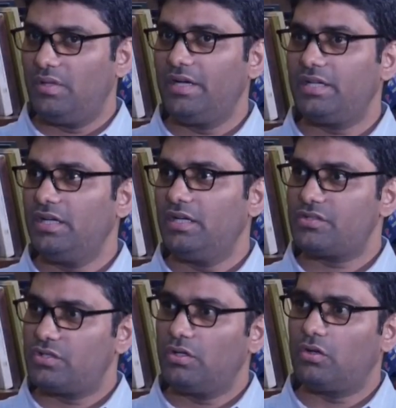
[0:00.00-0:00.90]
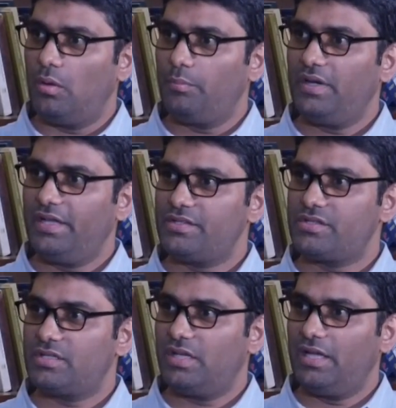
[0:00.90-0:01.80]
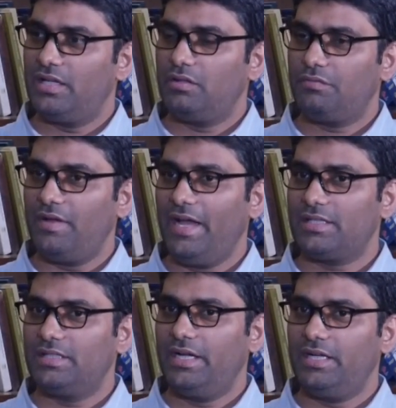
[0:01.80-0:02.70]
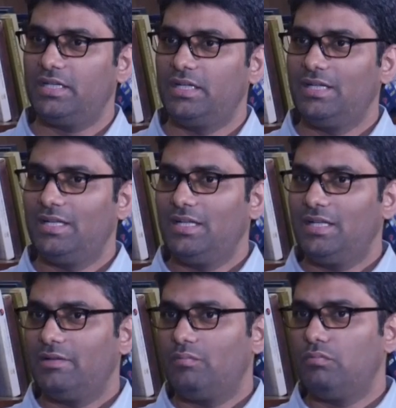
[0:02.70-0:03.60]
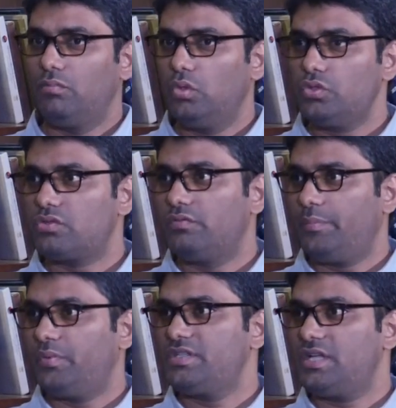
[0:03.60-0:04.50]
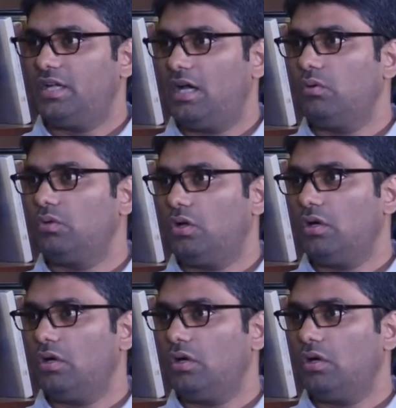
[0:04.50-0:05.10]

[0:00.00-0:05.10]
military industrial complex, and the fact that most weapons are now